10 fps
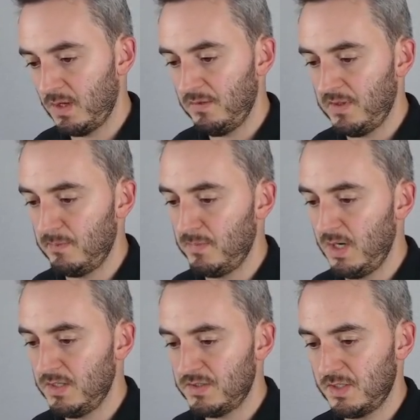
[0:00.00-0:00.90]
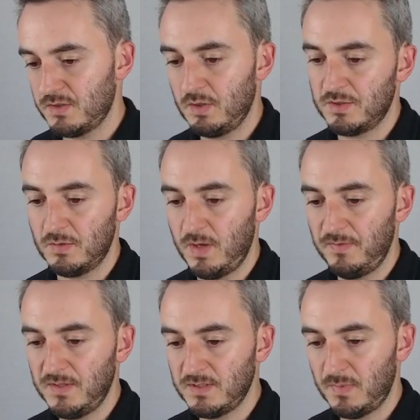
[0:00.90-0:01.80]
Then minus 6 cos squared
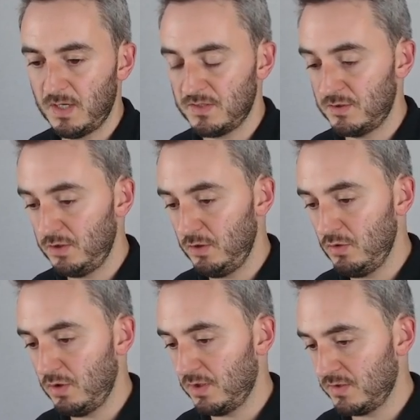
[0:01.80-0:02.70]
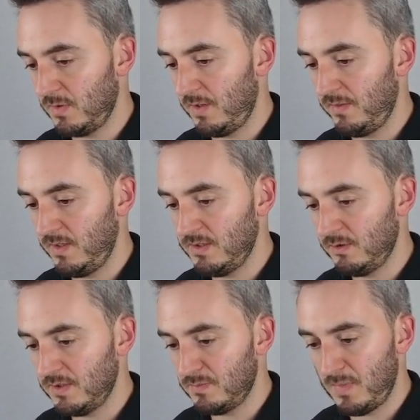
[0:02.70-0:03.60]
theta minus 2 cos squared theta
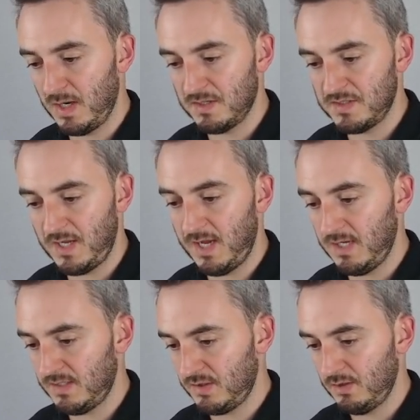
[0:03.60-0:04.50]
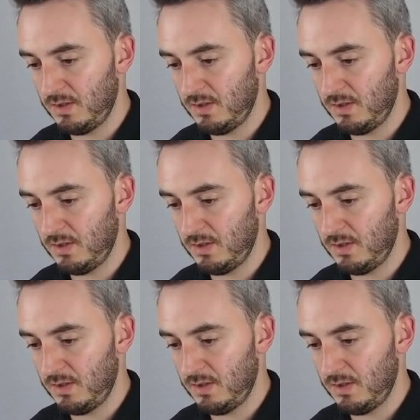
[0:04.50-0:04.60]
is minus 8